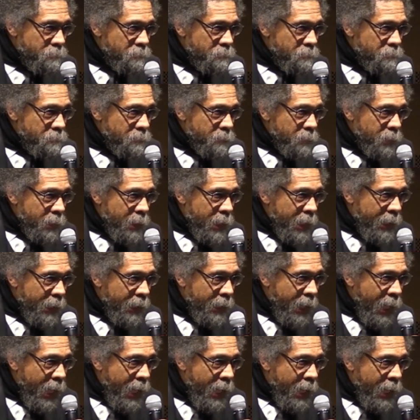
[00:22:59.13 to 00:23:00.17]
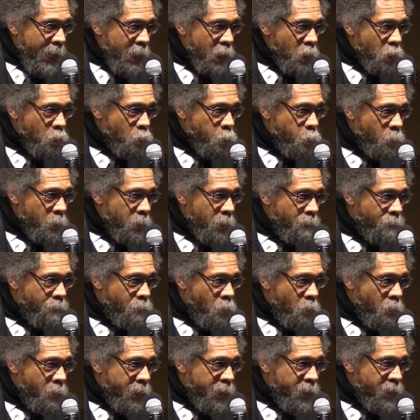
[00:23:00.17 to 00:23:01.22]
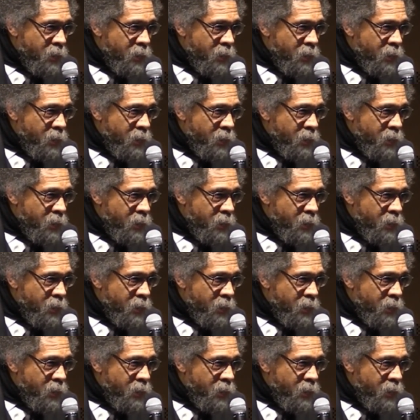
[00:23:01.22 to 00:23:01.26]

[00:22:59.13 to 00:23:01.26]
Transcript: And that line 24a of